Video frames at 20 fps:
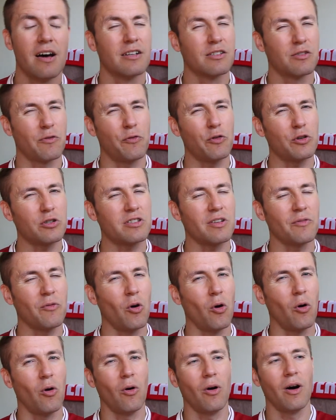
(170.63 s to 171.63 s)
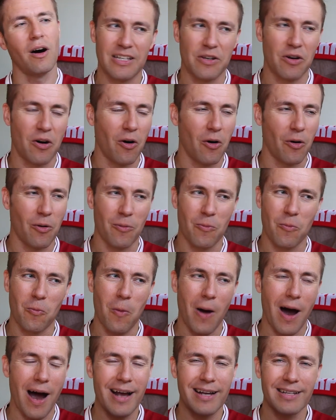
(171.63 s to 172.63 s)
So first of all, you know,
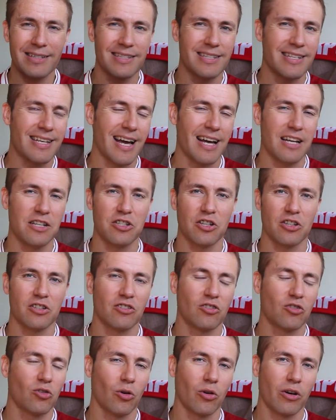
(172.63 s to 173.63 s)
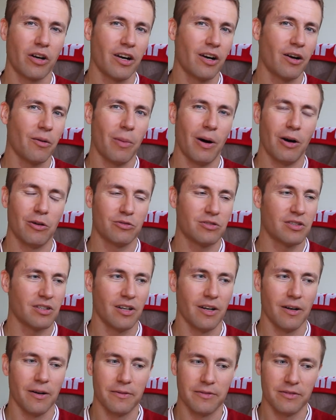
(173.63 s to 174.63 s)
why is the agent talking about
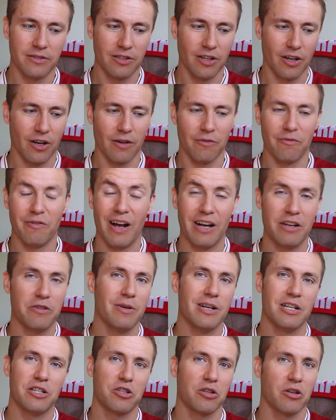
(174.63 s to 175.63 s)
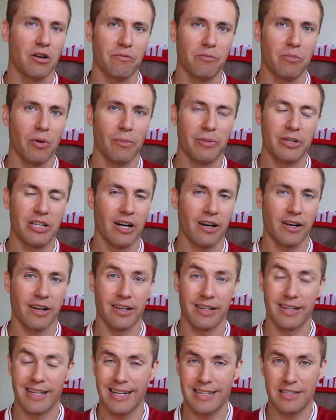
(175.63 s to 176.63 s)
the valuation of Bobby
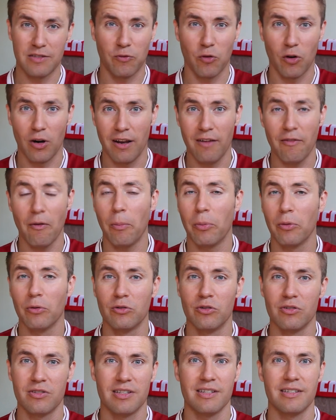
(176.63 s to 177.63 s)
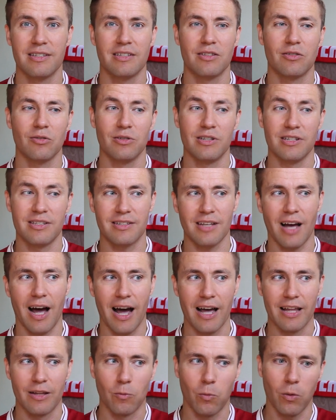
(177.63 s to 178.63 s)
Duncan? That's for Liverpool to
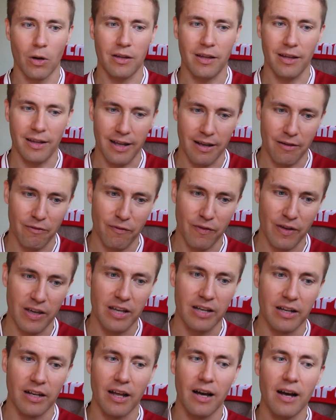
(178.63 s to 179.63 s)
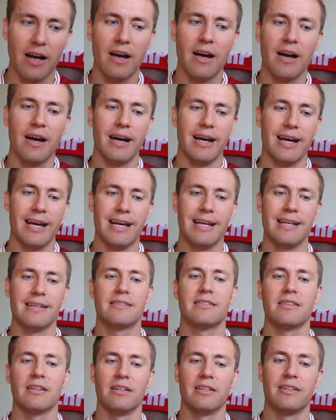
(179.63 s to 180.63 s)
decide what they feel
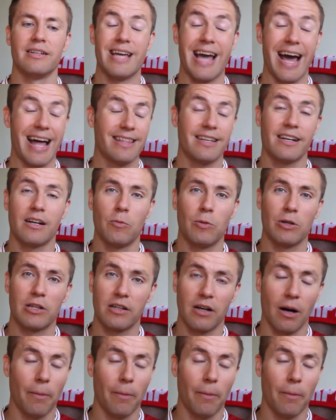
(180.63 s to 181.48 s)
is the adequate